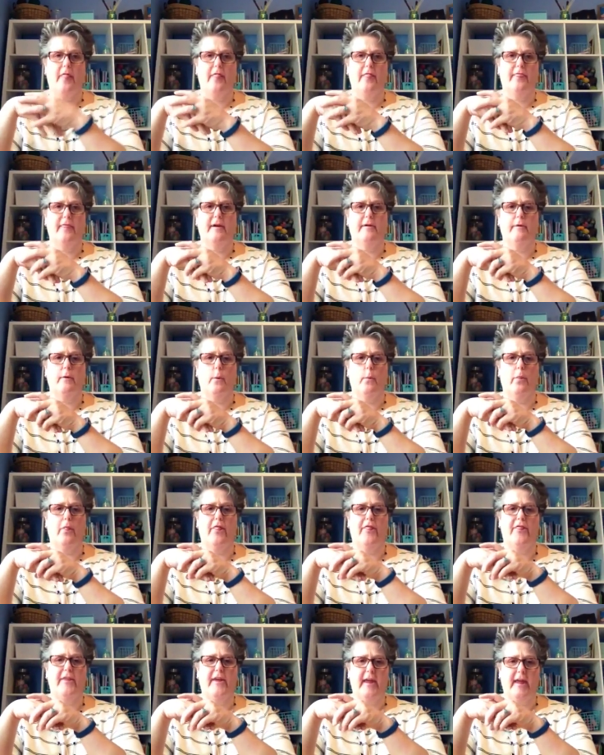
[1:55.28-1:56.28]
their own
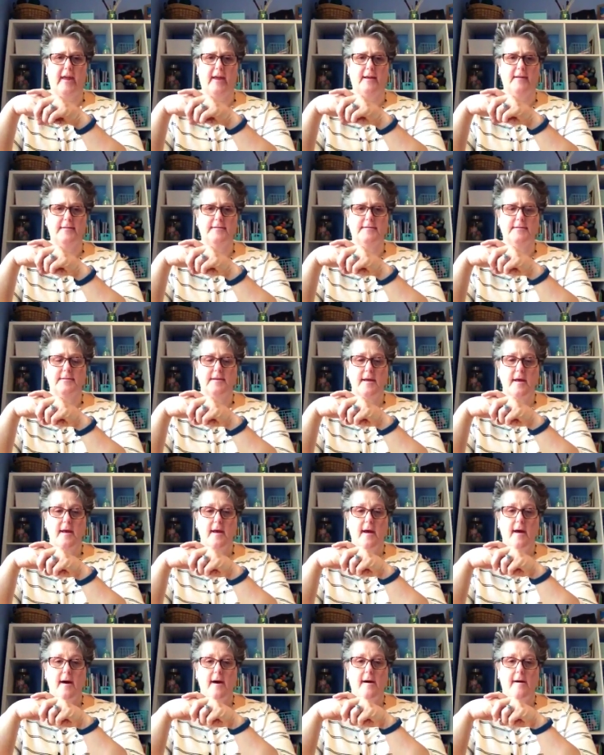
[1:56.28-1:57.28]
things.
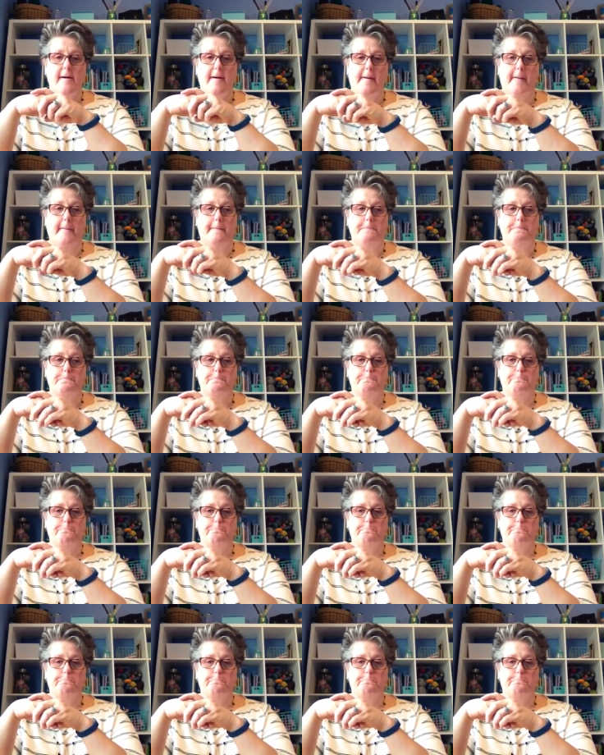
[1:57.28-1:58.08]
And